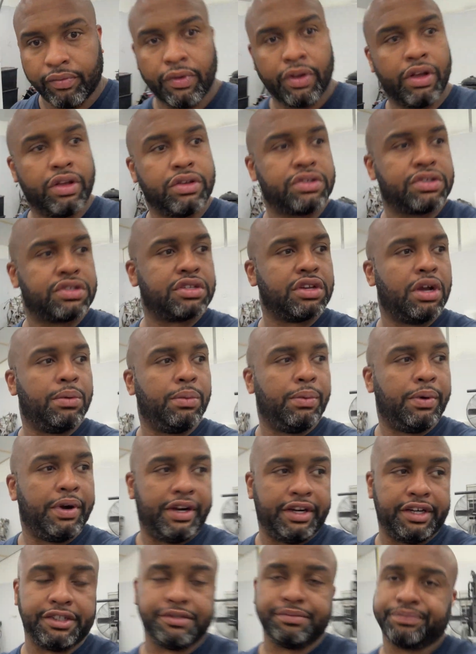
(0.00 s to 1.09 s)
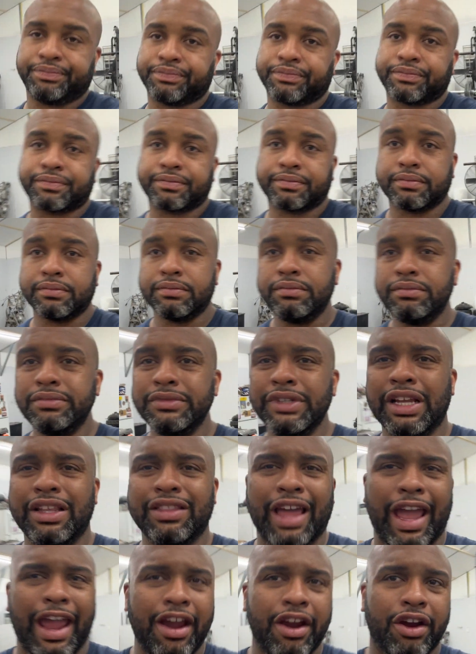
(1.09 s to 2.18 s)
somewhere,
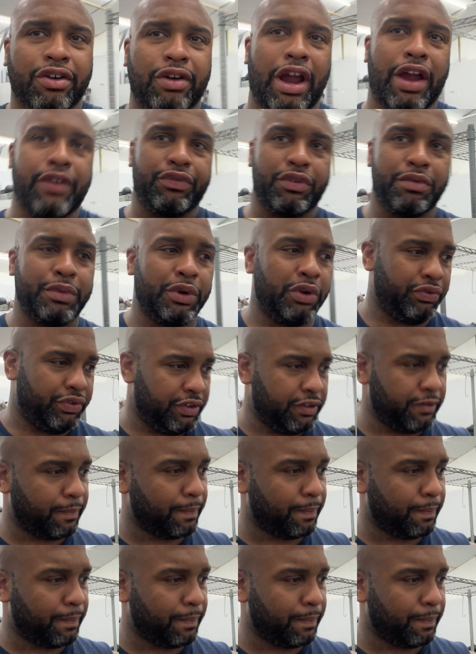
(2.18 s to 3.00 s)
an aircraft remover.